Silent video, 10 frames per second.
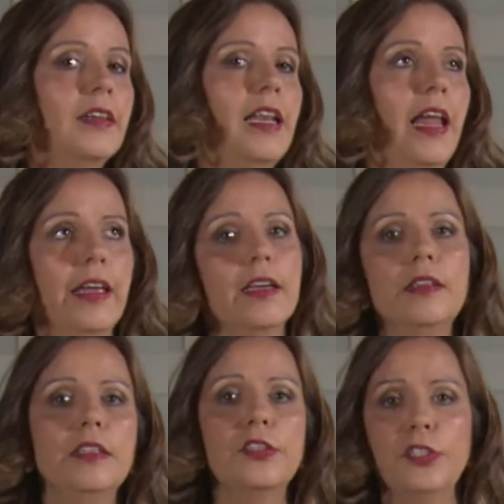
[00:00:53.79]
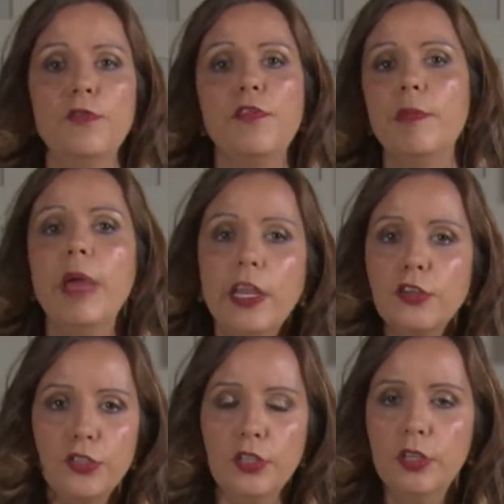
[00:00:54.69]
like there's
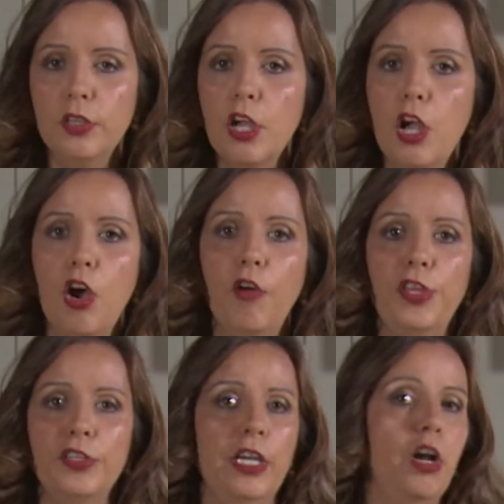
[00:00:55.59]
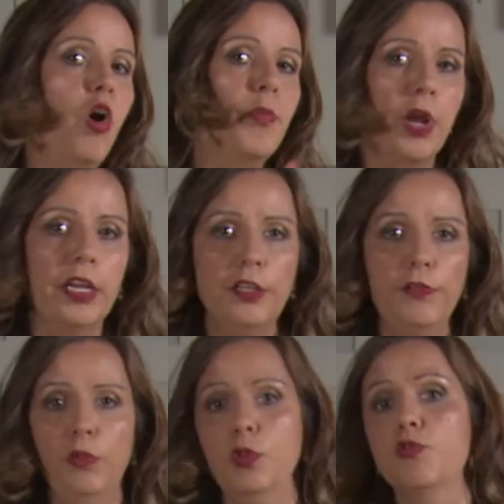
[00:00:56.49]
inflammation, or there's an
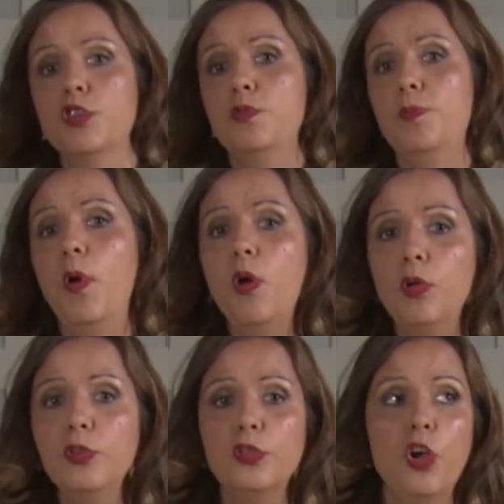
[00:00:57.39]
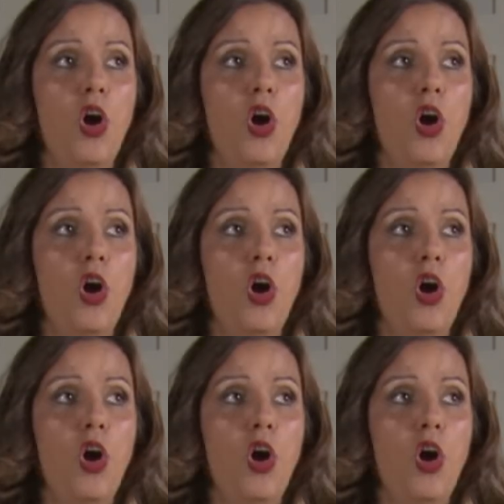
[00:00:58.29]
overactive immune response,